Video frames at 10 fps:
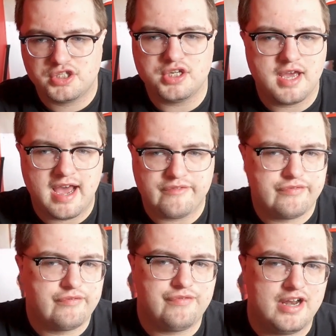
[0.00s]
to have
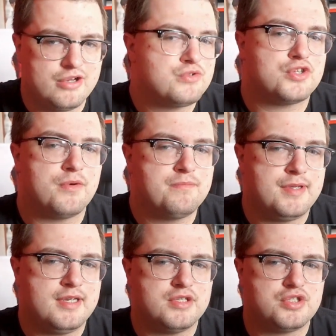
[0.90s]
fellow
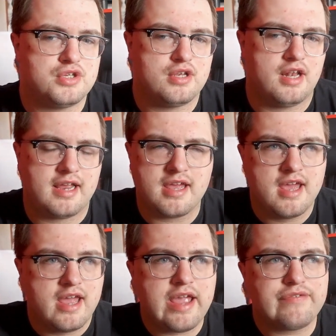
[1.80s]
zombies, like,
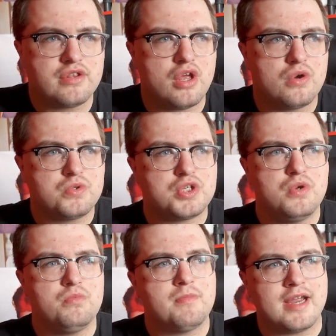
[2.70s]
even those
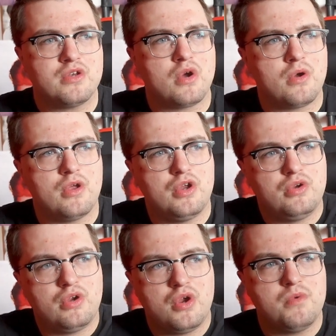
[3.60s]
who might not,
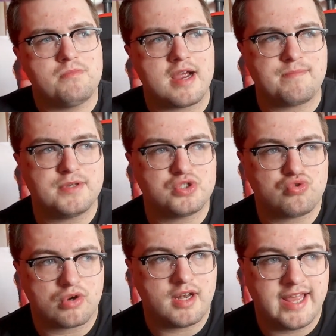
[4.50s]
who might be
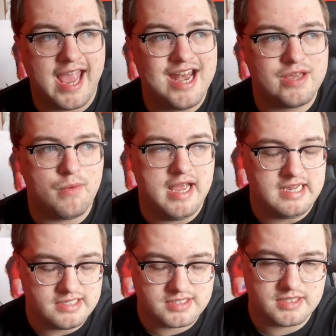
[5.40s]
struggling
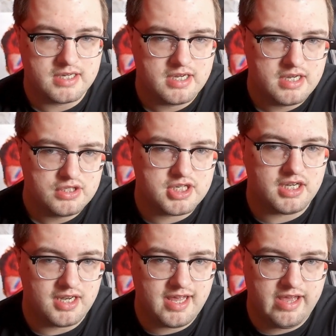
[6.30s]
anyways to
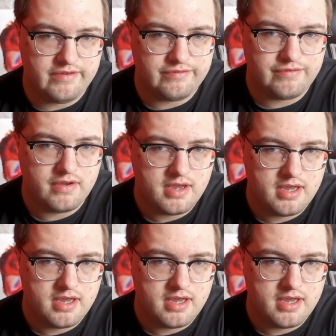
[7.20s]
live,